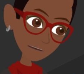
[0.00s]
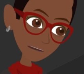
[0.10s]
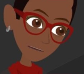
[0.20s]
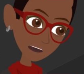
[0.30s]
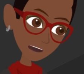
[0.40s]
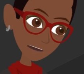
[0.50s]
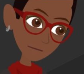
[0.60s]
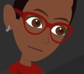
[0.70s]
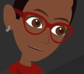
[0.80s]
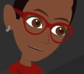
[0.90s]
about how
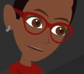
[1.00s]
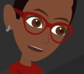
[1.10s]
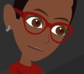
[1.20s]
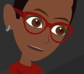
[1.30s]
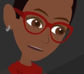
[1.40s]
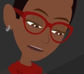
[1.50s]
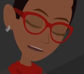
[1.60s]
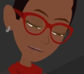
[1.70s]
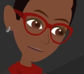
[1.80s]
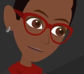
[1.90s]
you can
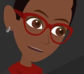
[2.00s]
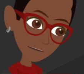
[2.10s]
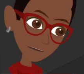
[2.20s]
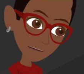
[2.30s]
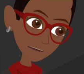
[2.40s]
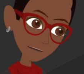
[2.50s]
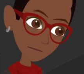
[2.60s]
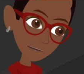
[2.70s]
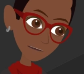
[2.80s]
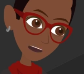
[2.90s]
work with her teachers
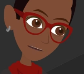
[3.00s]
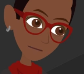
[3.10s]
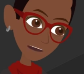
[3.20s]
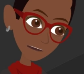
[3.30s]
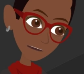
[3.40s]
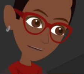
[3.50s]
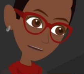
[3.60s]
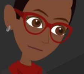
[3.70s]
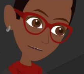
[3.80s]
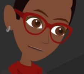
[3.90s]
to help her be
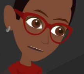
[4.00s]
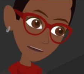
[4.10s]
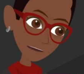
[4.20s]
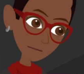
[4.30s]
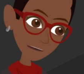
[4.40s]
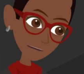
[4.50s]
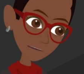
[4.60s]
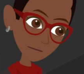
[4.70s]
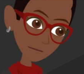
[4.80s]
successful in school.